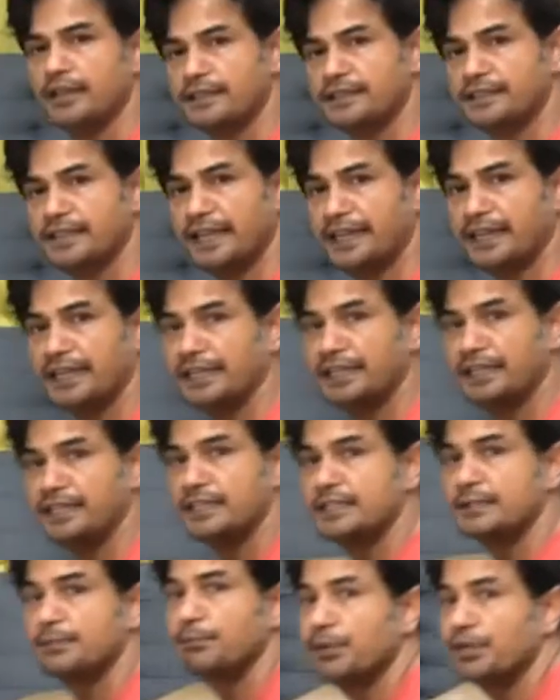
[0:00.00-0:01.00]
Second
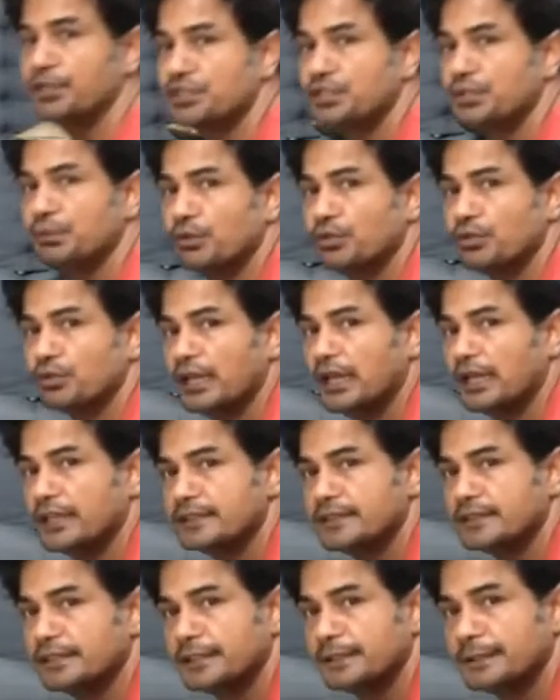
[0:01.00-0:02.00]
is
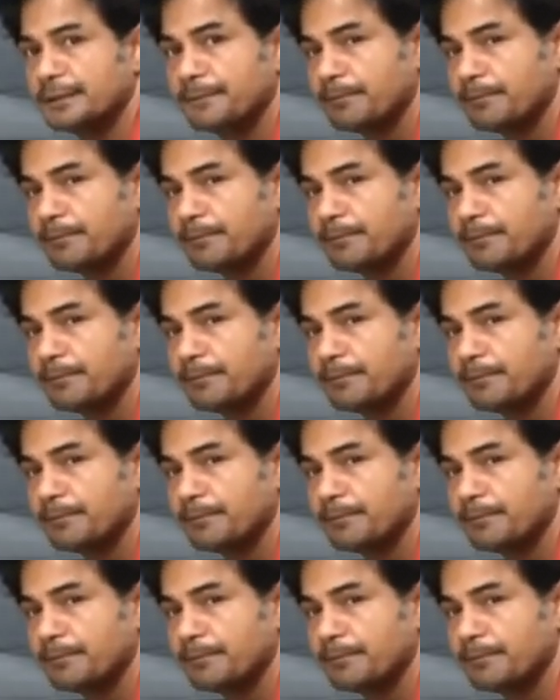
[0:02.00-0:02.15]
Paschimottanasana.